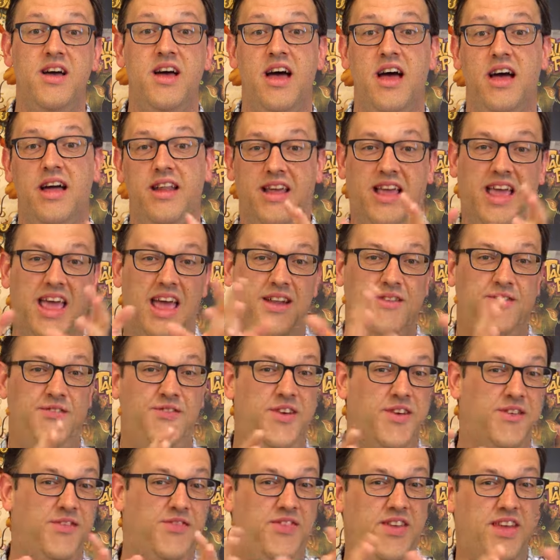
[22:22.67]
And again,
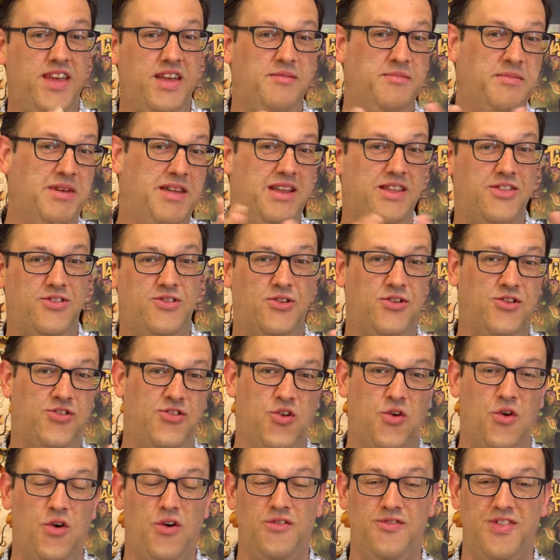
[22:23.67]
15 minutes or
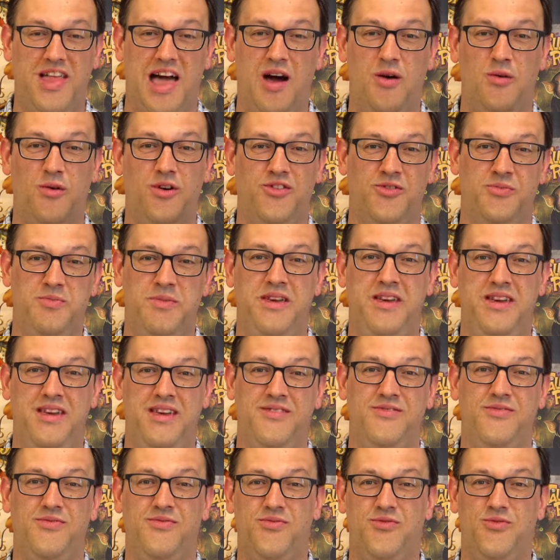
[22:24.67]
so of that was
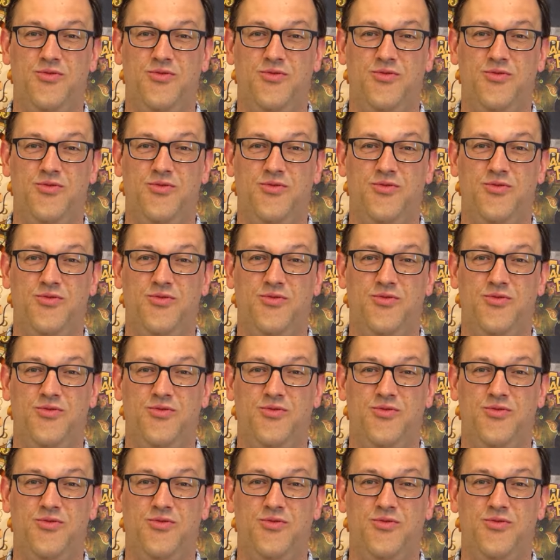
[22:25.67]
me